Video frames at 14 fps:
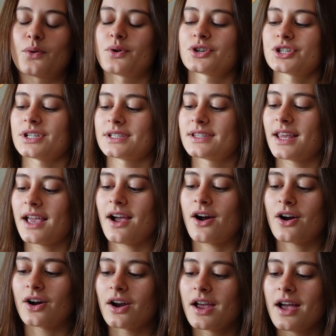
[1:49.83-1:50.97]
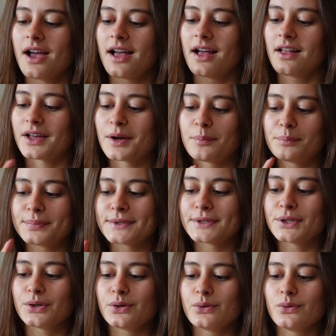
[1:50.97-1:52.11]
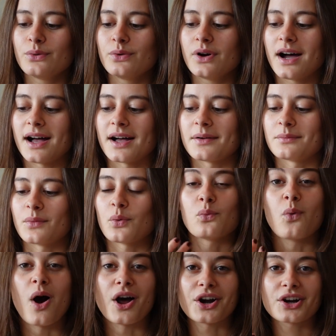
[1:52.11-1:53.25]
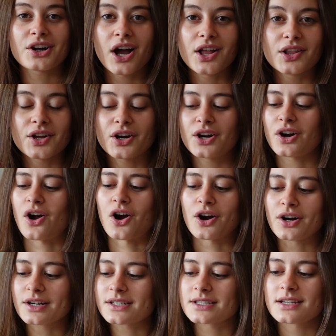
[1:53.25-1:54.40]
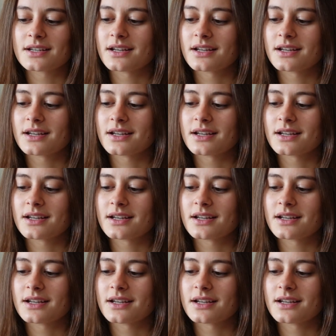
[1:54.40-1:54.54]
gorgeous. They are like a blue um, watercolor art.